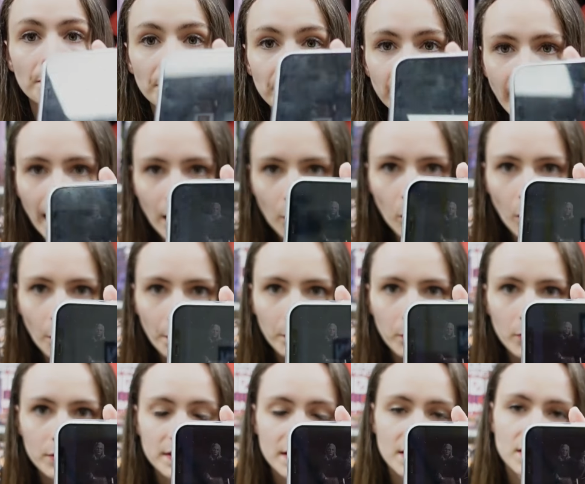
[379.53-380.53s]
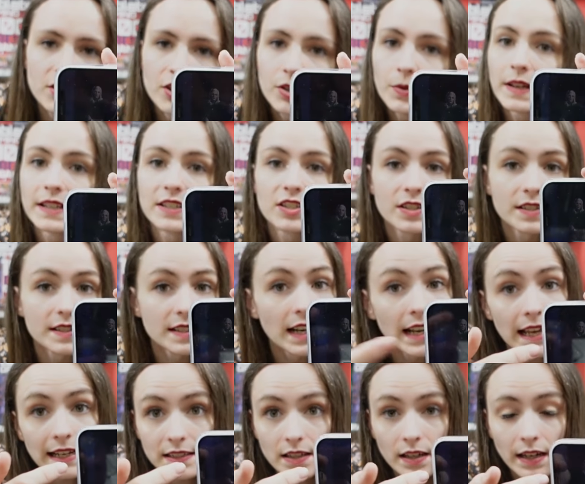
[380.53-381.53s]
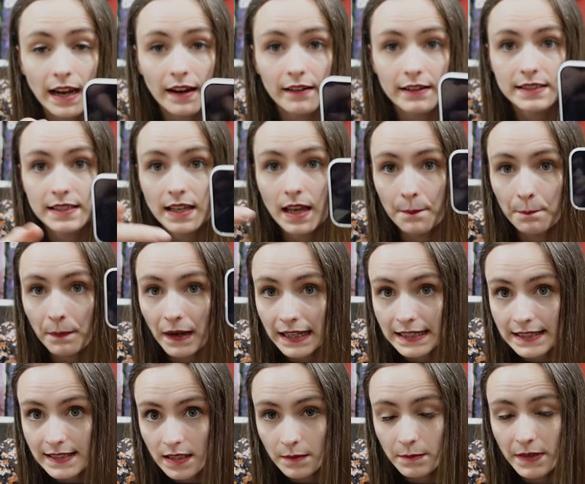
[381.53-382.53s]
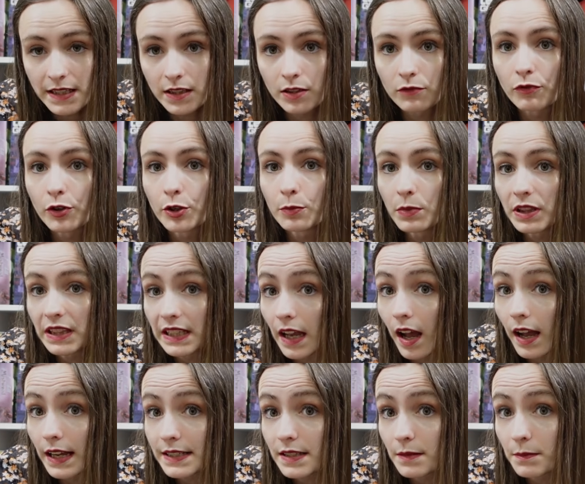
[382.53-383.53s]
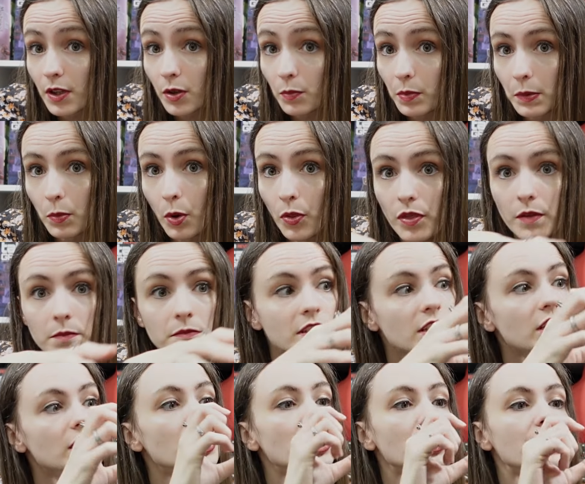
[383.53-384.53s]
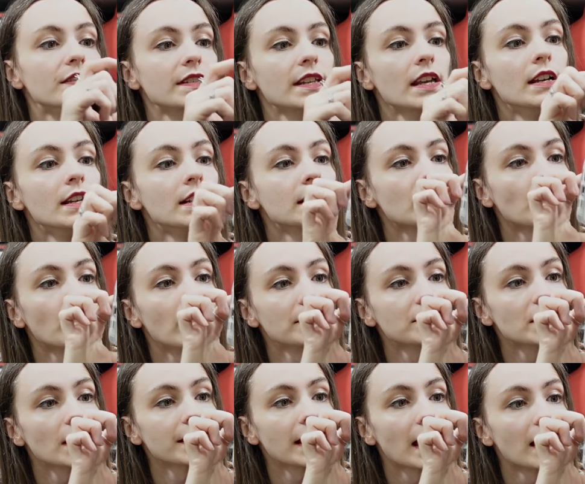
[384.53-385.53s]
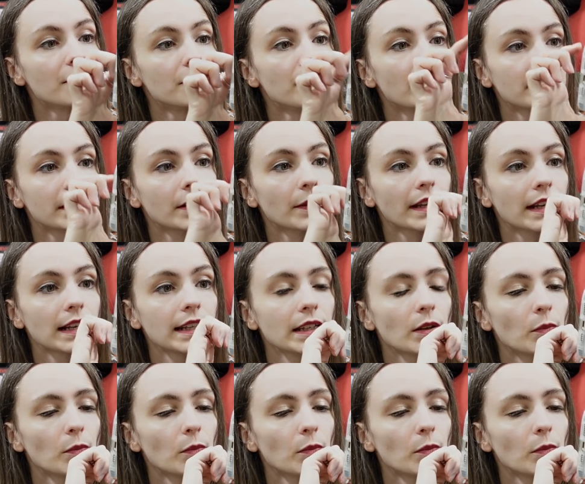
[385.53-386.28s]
Now, what we want to do is just select our character and place them in the room with the item that we want them to use. So I've done that very quickly.